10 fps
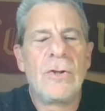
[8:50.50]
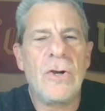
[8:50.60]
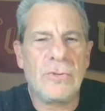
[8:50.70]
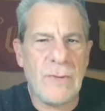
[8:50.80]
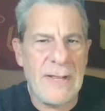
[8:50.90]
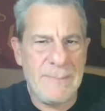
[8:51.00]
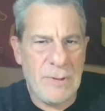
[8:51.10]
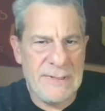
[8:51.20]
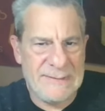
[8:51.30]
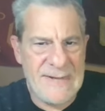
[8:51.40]
Coach Riley
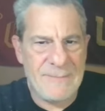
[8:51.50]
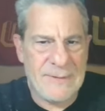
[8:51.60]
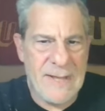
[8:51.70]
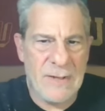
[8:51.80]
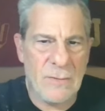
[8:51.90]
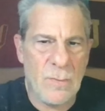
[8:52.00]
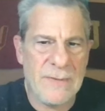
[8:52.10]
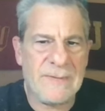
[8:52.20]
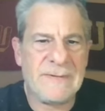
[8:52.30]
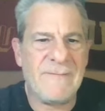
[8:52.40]
put his staff together
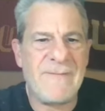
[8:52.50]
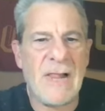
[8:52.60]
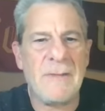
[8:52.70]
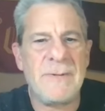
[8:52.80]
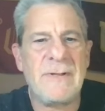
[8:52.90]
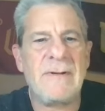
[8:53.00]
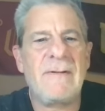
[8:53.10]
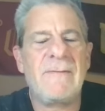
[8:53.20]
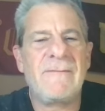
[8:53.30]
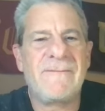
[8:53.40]
with development
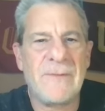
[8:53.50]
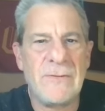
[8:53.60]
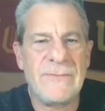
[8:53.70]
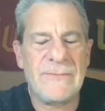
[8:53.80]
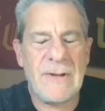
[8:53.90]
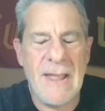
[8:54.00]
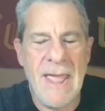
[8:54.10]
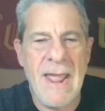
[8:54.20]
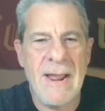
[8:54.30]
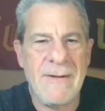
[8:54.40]
first
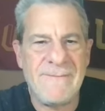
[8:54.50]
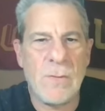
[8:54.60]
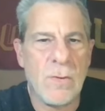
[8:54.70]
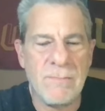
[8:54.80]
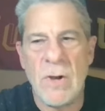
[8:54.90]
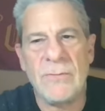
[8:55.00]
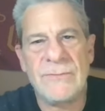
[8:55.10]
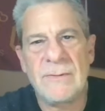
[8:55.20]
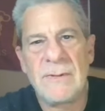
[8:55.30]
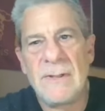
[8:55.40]
and foremost.